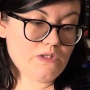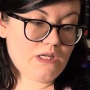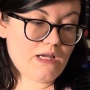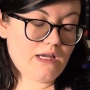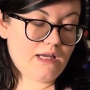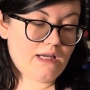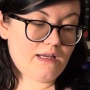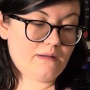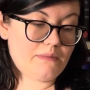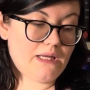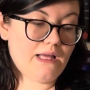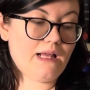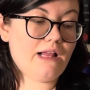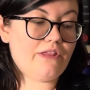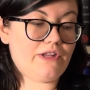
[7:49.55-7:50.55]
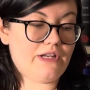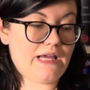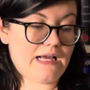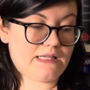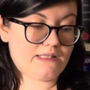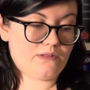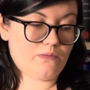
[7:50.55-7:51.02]
The
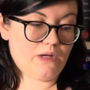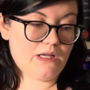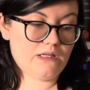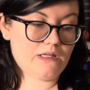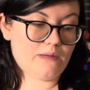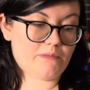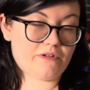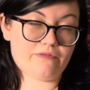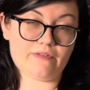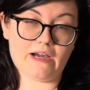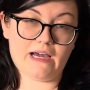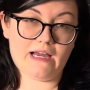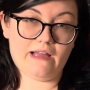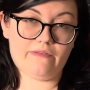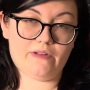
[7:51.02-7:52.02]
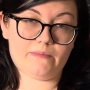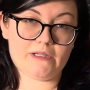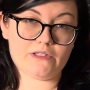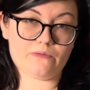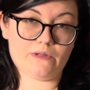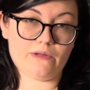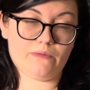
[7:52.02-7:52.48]
next one, number 5 in my
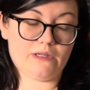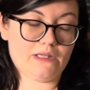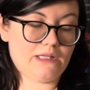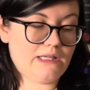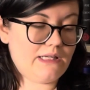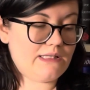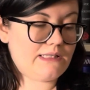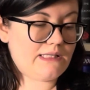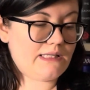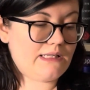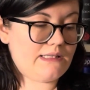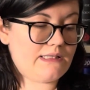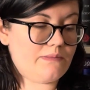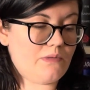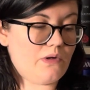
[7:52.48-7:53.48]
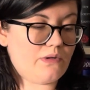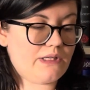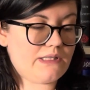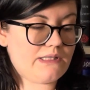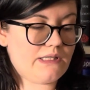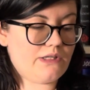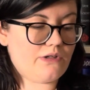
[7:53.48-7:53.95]
21 list, is Smoke
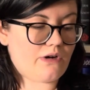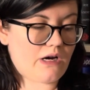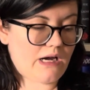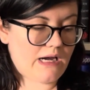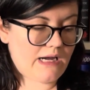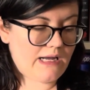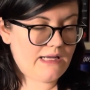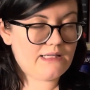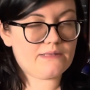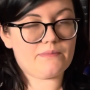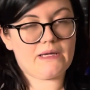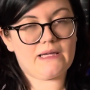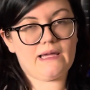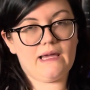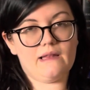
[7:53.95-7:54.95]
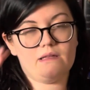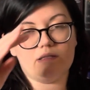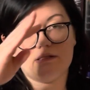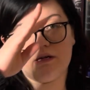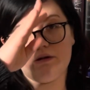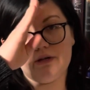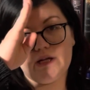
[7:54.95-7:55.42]
Gets in Your Eyes by Caitlin
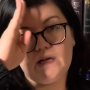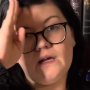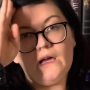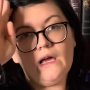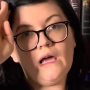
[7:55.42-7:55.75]
Doughty.